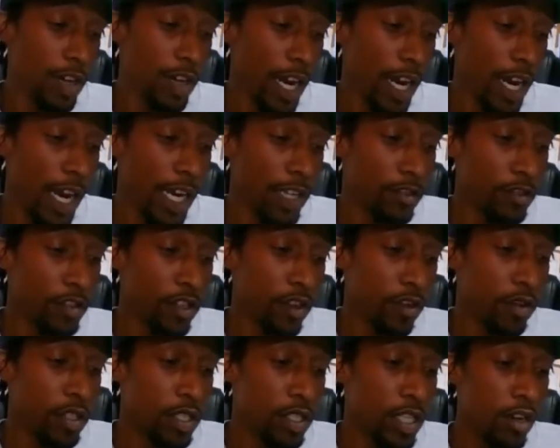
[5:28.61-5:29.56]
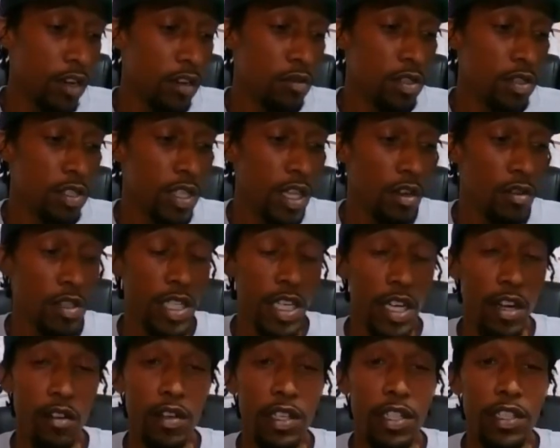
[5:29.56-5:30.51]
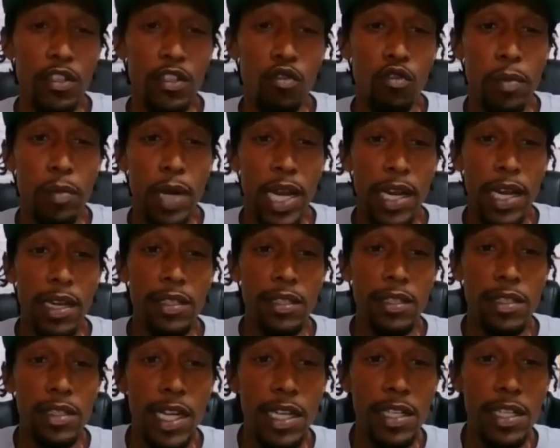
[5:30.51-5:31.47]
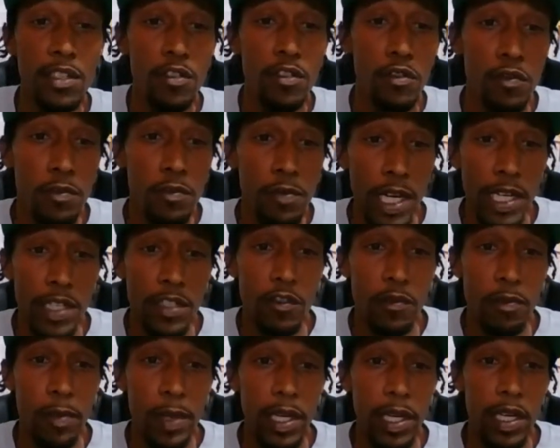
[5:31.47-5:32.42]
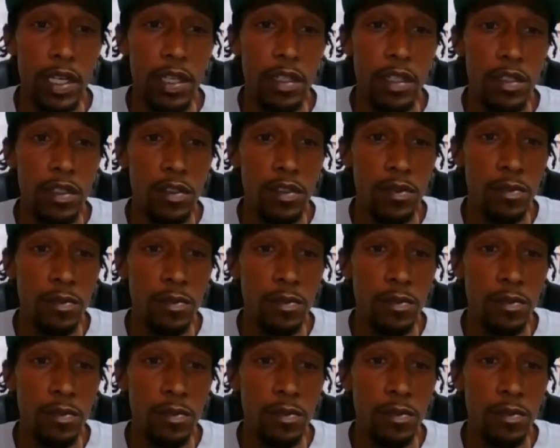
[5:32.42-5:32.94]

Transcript: I got you. So is those the only two bands that you've been in?